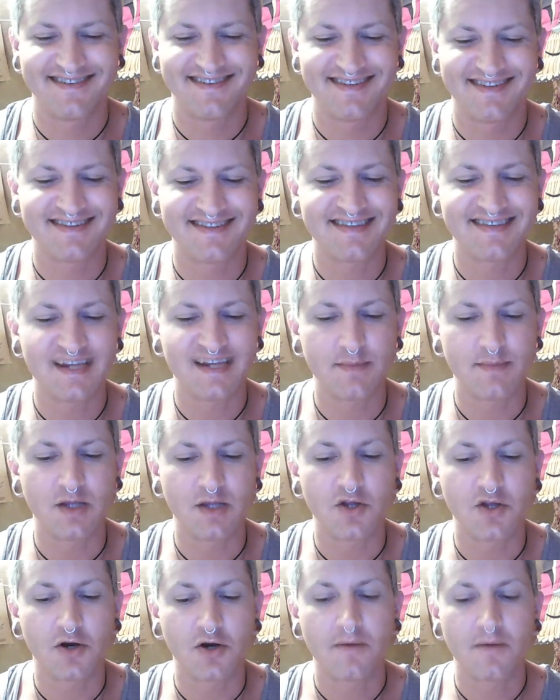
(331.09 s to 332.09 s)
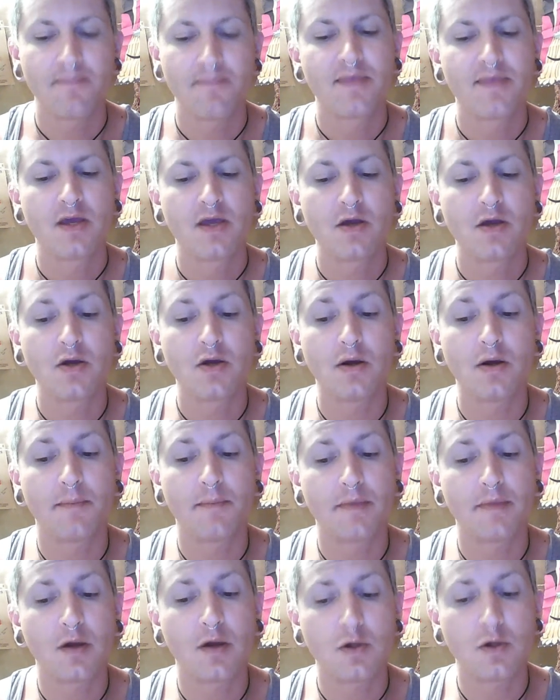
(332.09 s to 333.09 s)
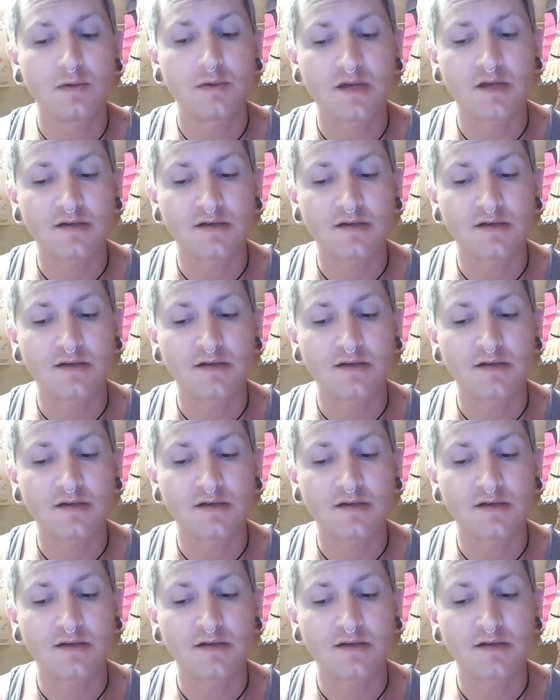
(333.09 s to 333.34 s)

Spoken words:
and city builder, who is